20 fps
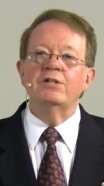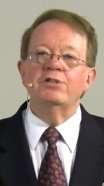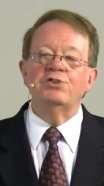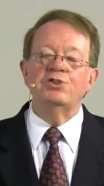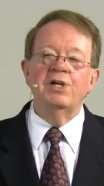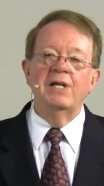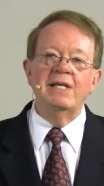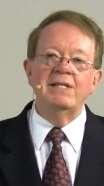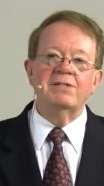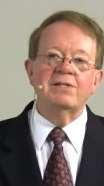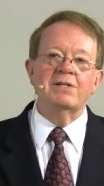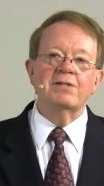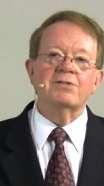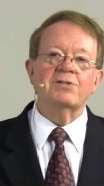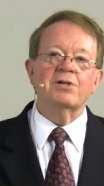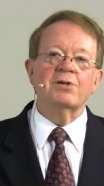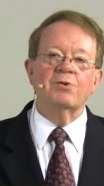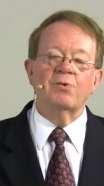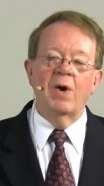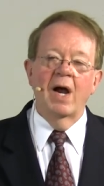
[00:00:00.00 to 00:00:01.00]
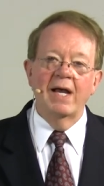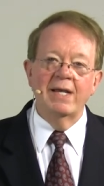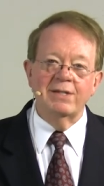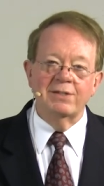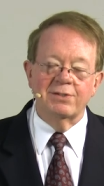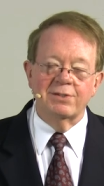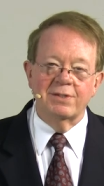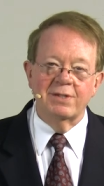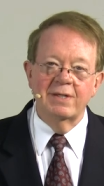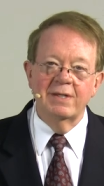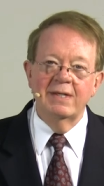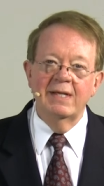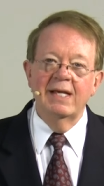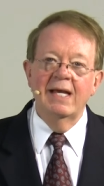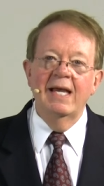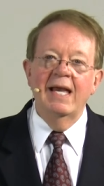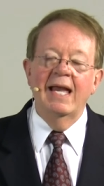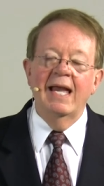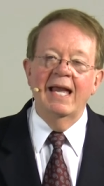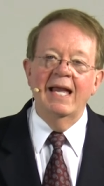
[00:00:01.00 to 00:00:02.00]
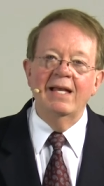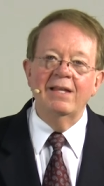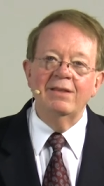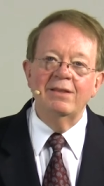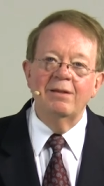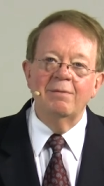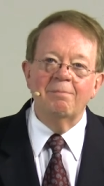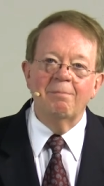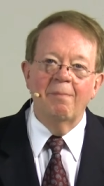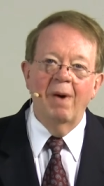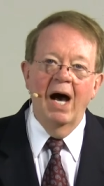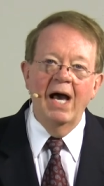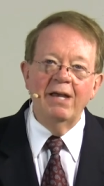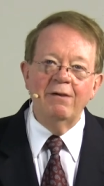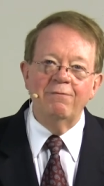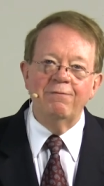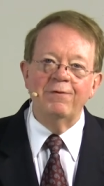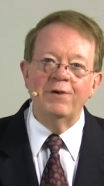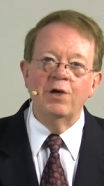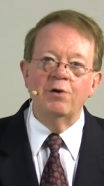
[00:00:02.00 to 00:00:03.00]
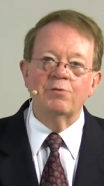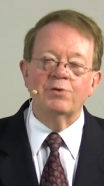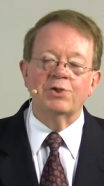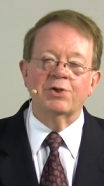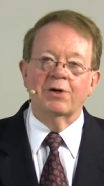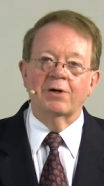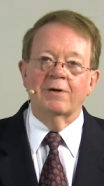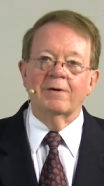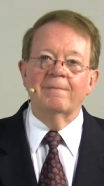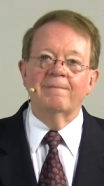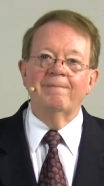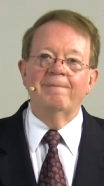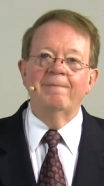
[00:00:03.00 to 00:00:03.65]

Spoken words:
Jesus Christ in my future.